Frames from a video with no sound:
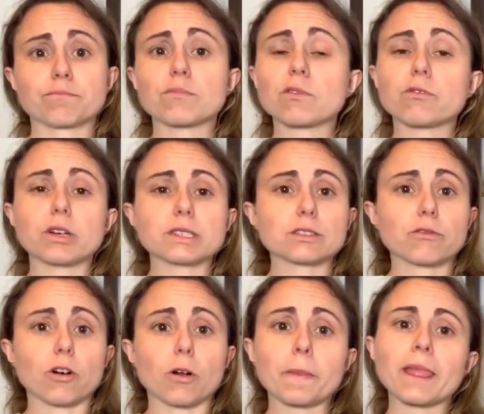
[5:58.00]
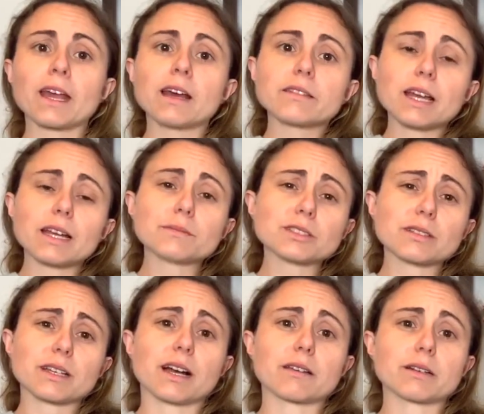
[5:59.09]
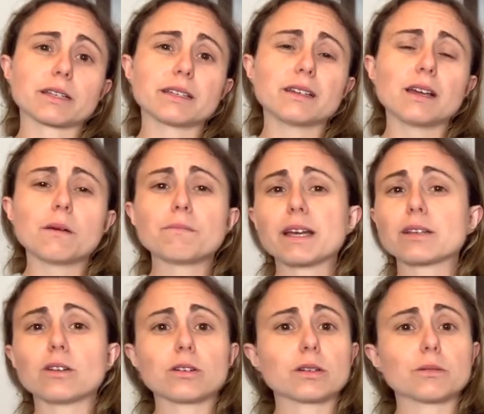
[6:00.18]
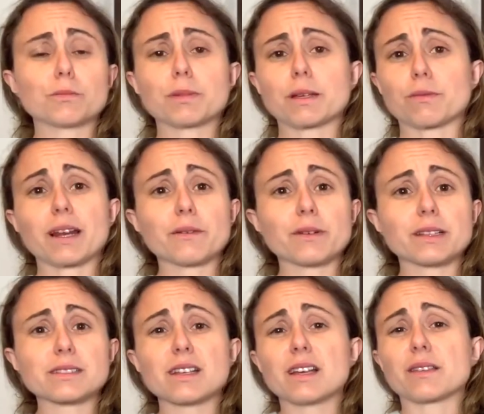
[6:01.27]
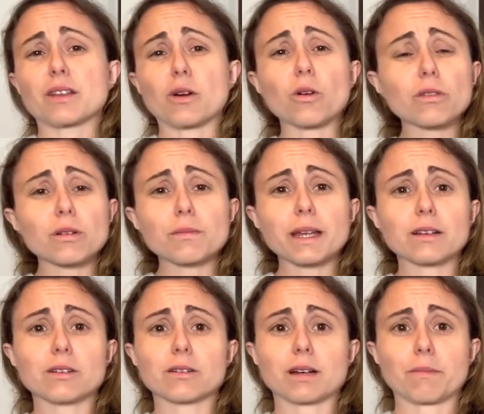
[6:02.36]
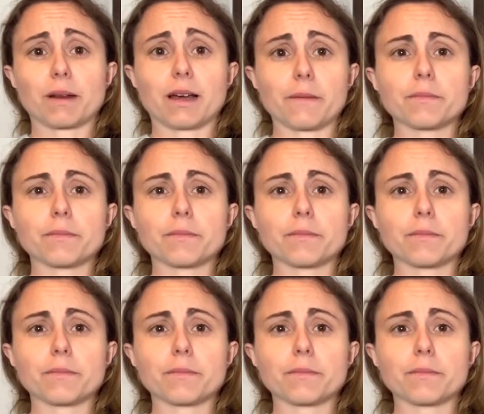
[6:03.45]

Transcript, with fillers: First of all, the items on the hierarchy might no longer be relevant, the order may no longer apply.